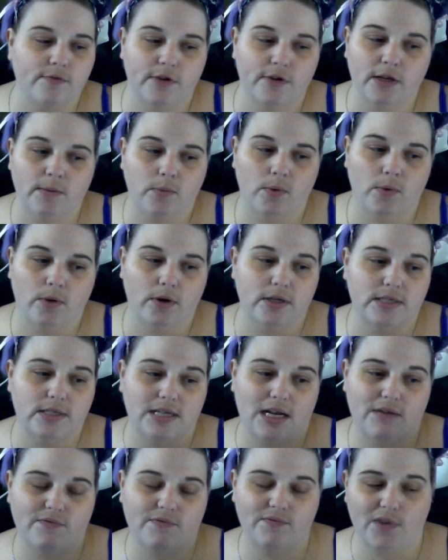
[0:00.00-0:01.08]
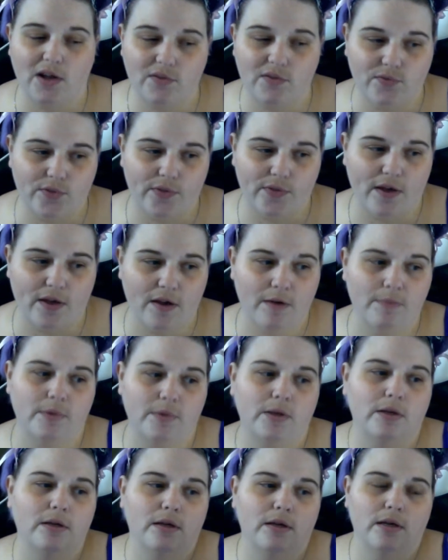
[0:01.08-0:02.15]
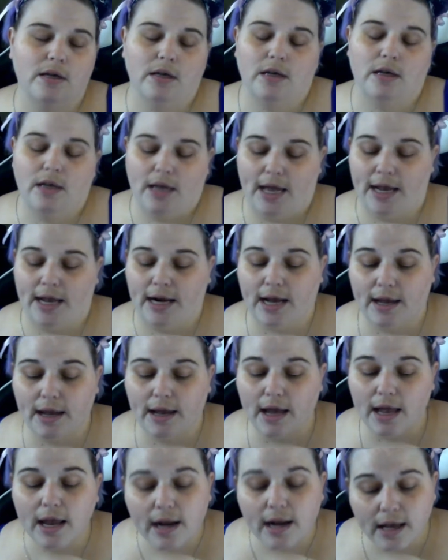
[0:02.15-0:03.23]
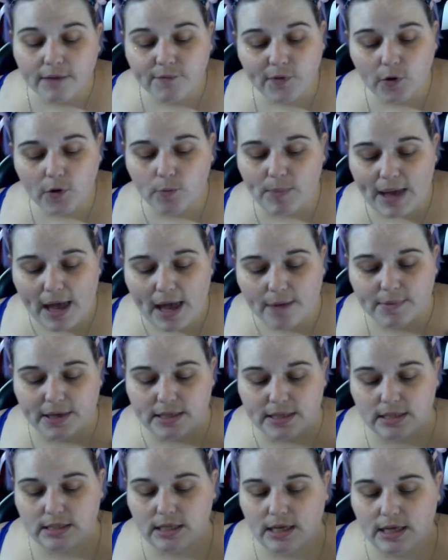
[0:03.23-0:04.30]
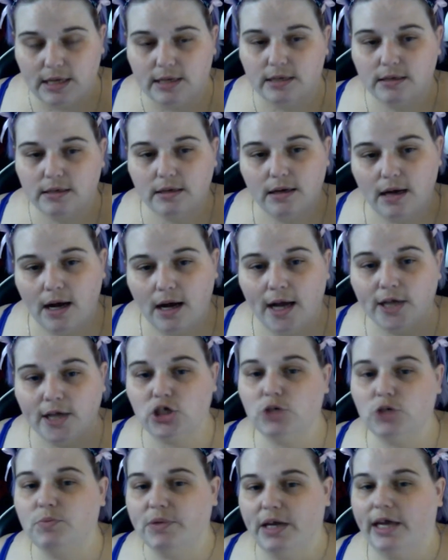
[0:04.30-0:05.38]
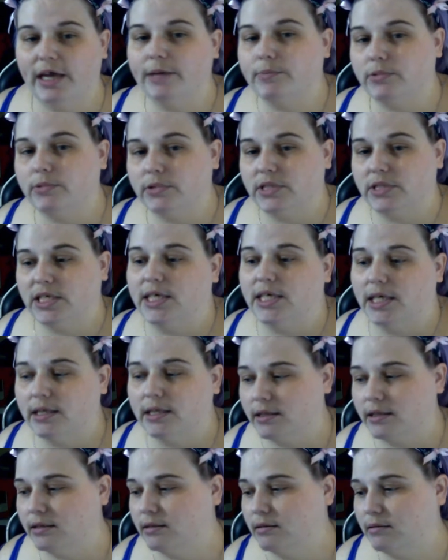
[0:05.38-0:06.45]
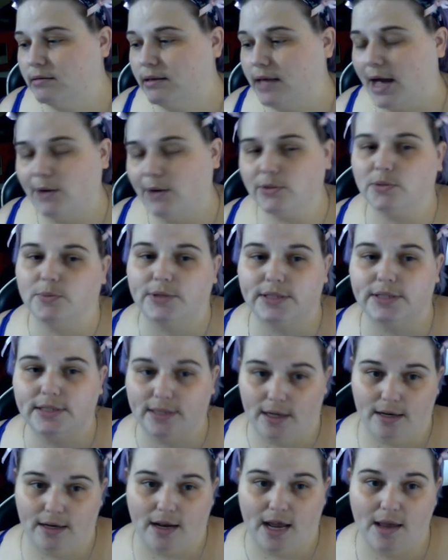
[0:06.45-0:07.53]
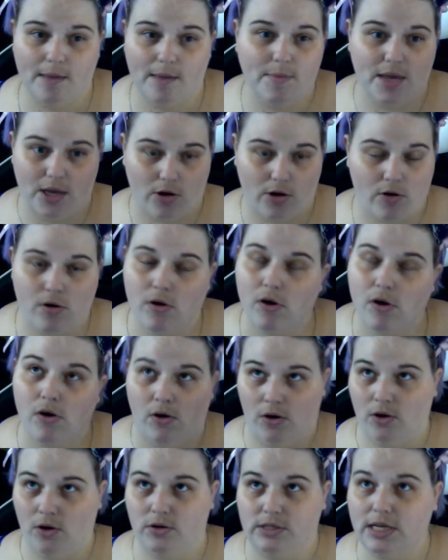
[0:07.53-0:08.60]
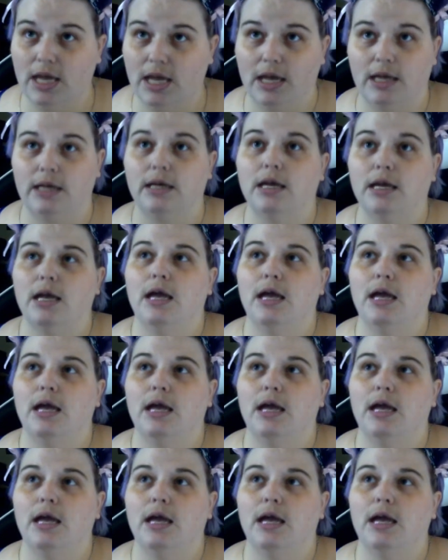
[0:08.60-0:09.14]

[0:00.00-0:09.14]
anymore. It's not fun for them. And I feel bad because it's like I should be able to get housework done. I am here all day.